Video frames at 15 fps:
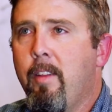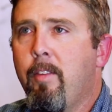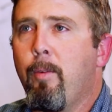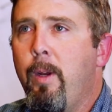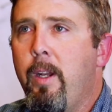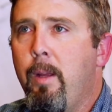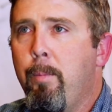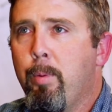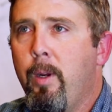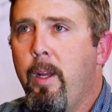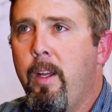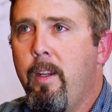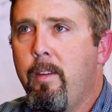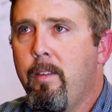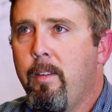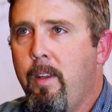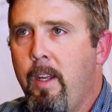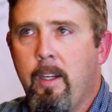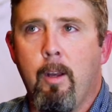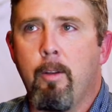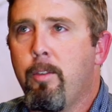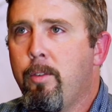the 3D print
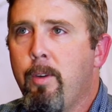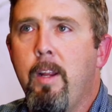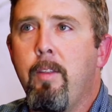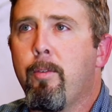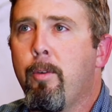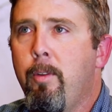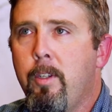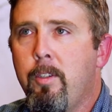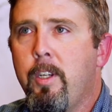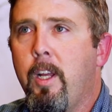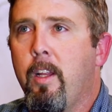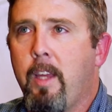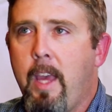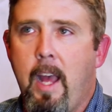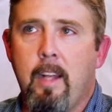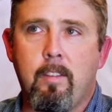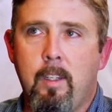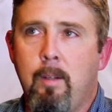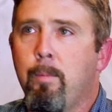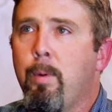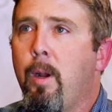and go straight through the shell casting